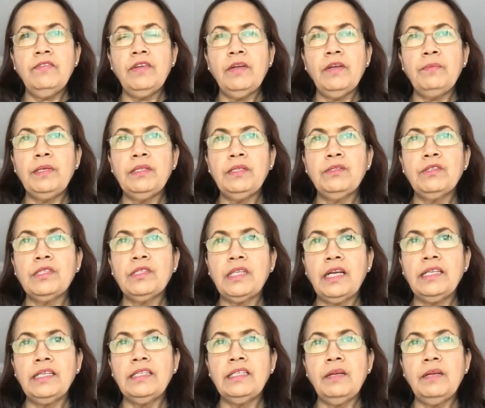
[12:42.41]
Fabian
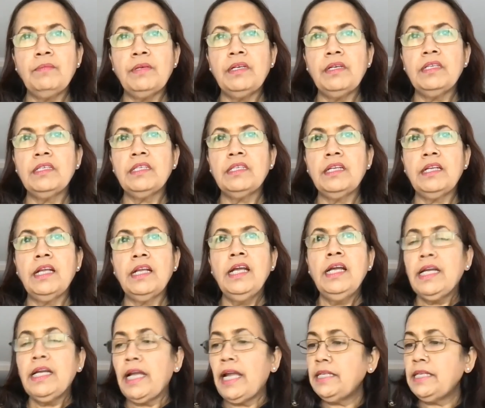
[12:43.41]
Society emerged in
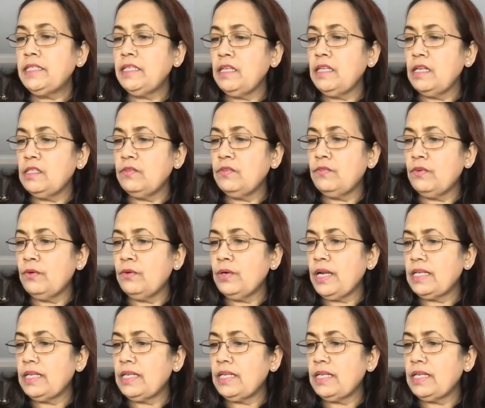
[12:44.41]
1884,